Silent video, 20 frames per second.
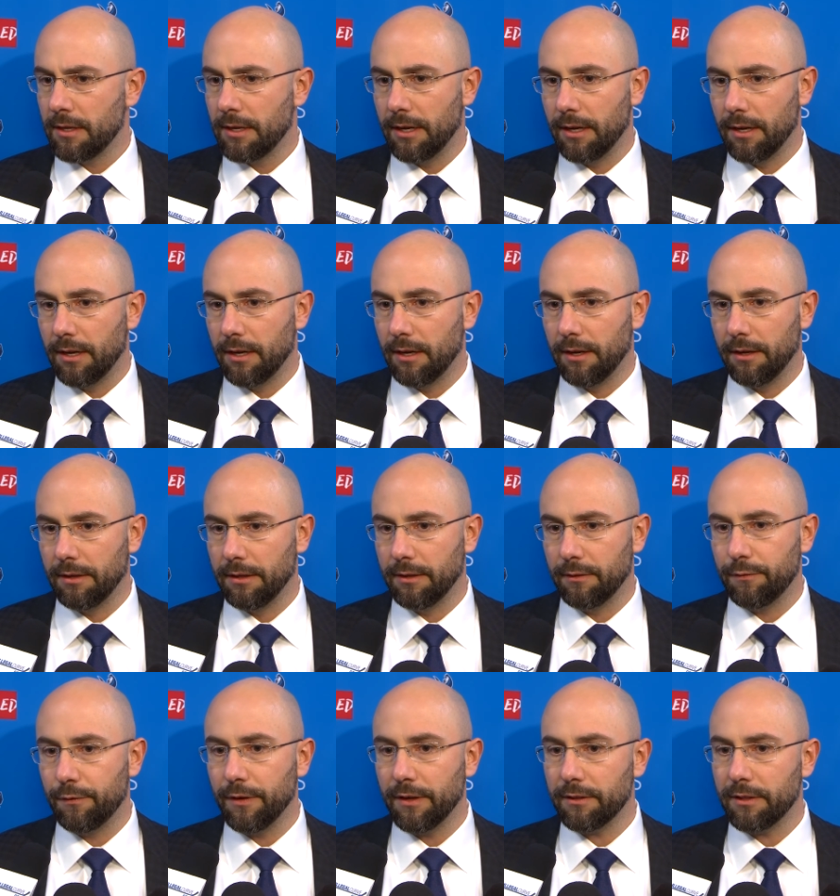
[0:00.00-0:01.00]
uh,
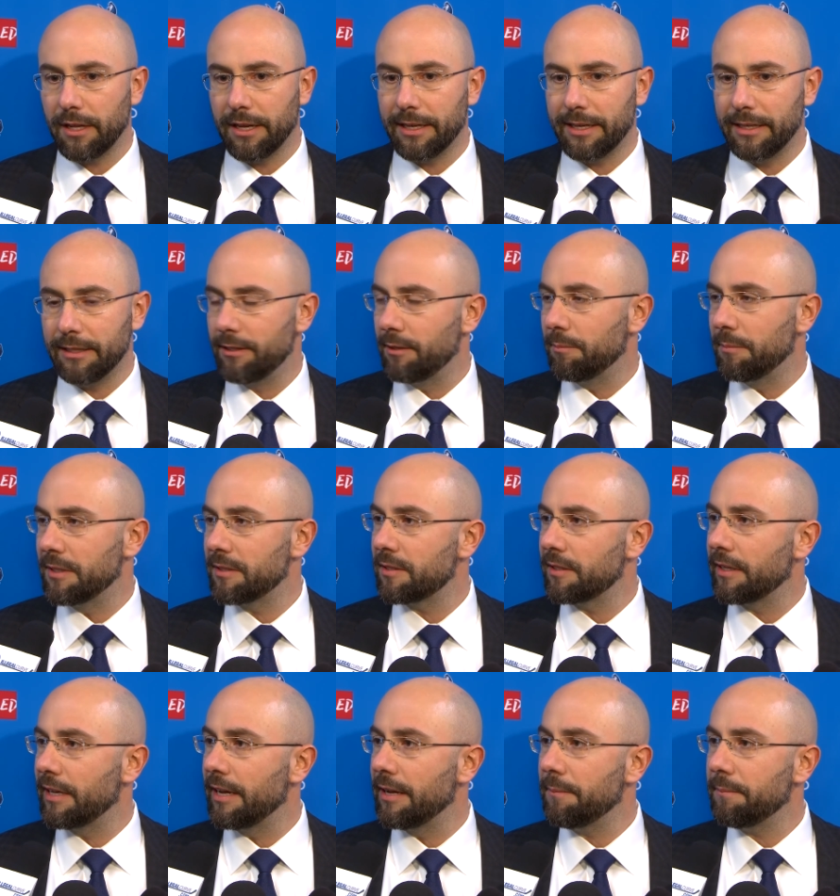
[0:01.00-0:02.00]
it felt like he didn't miss
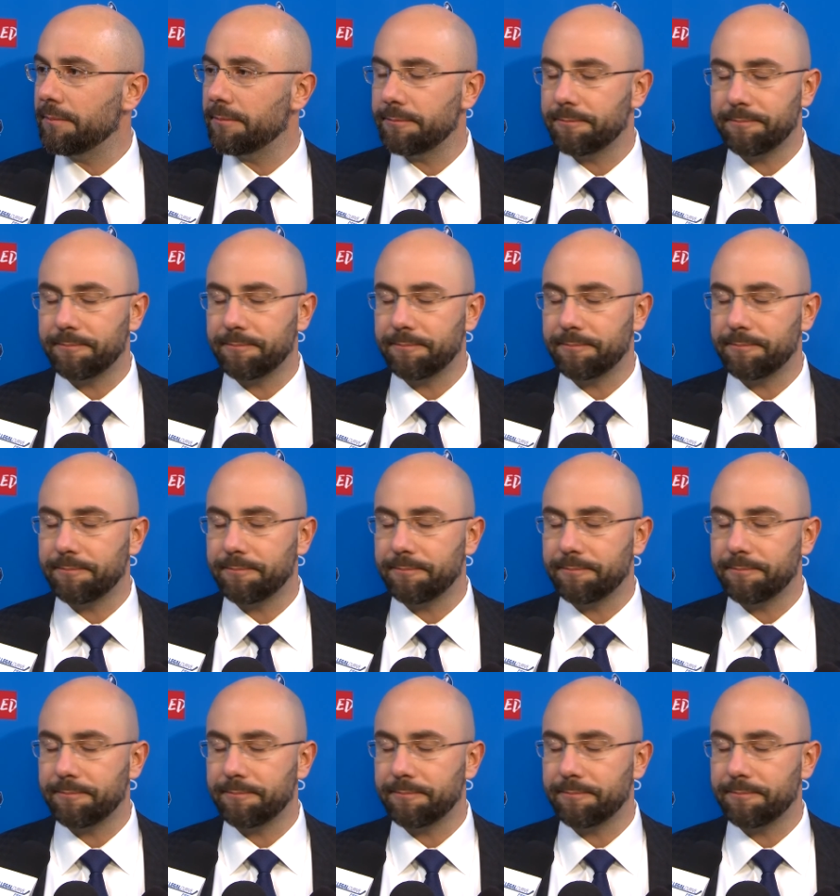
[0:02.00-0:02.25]
a game.